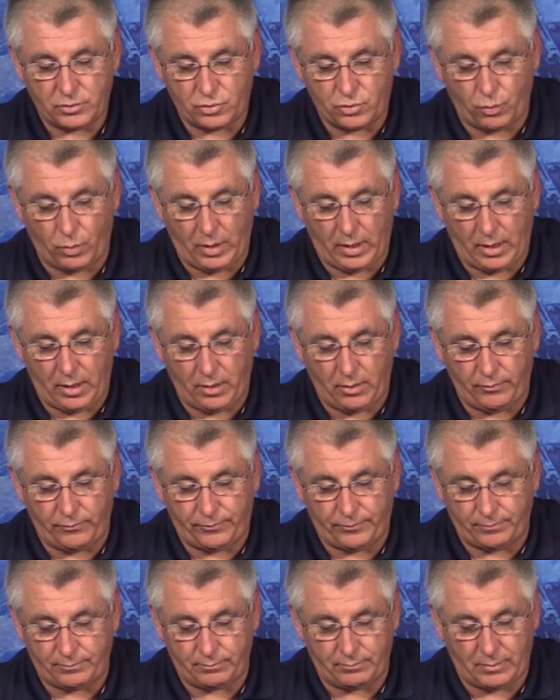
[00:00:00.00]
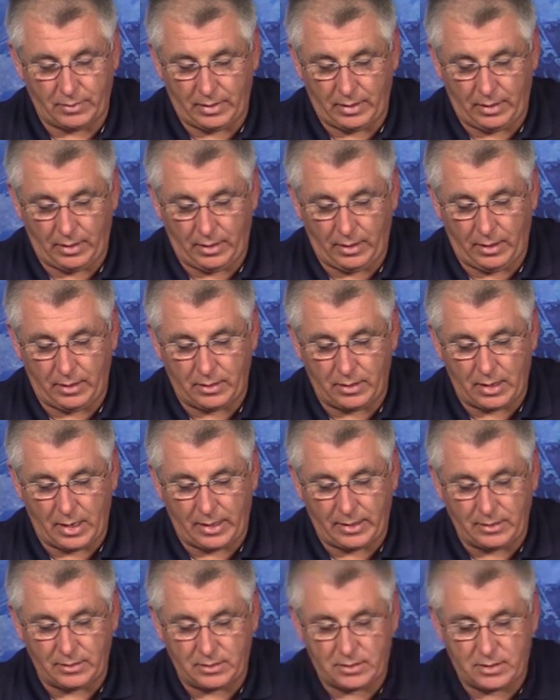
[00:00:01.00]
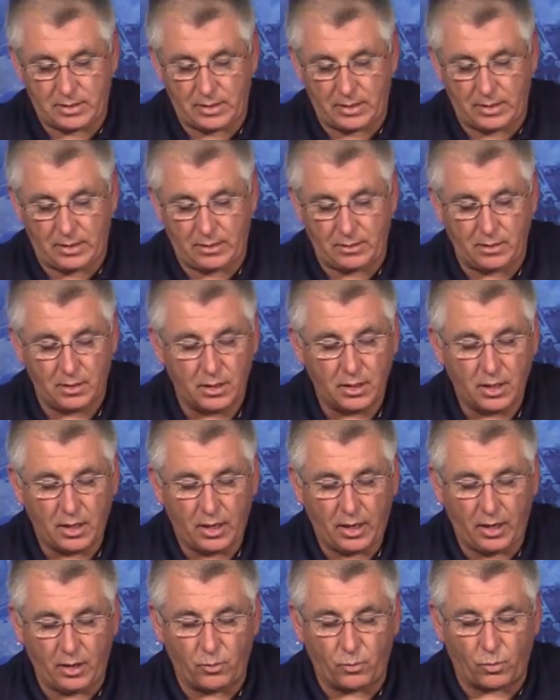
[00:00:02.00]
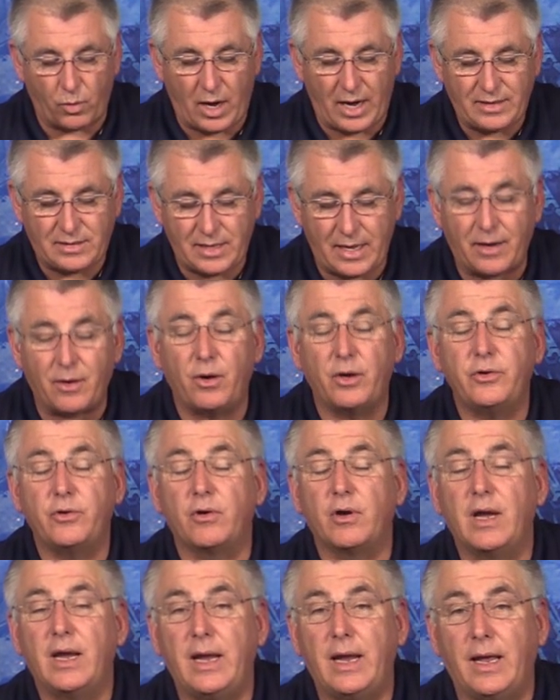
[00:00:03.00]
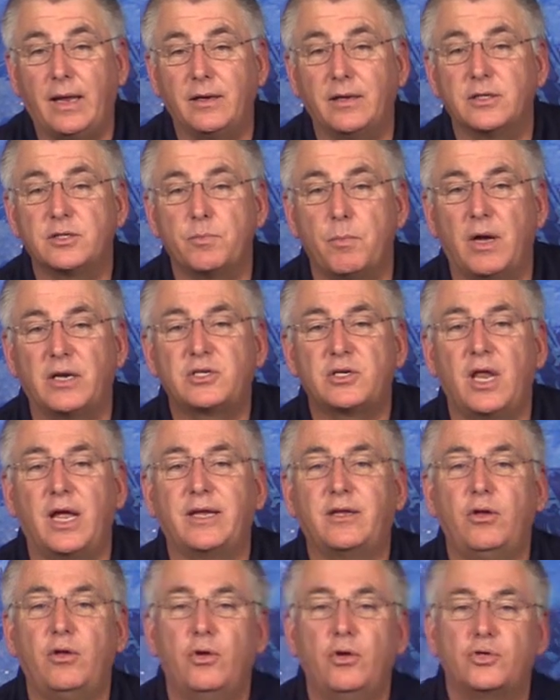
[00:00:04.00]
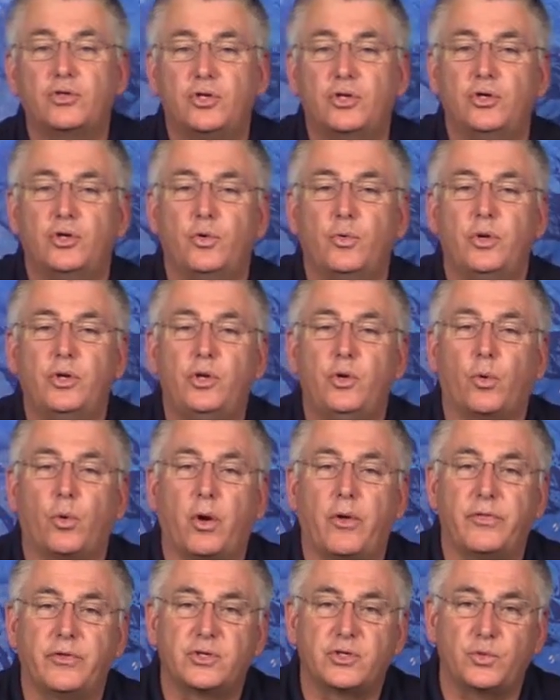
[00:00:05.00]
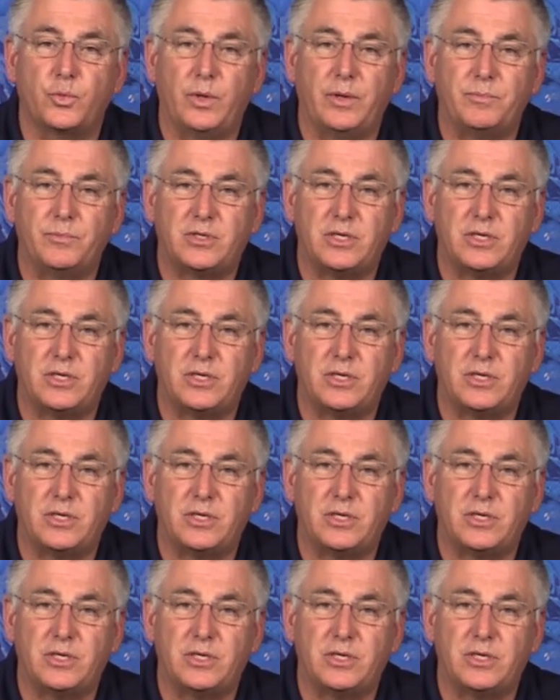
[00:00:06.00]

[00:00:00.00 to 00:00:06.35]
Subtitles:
12, and 19, and write that on your hand. It's much like you used to do when you were on the swim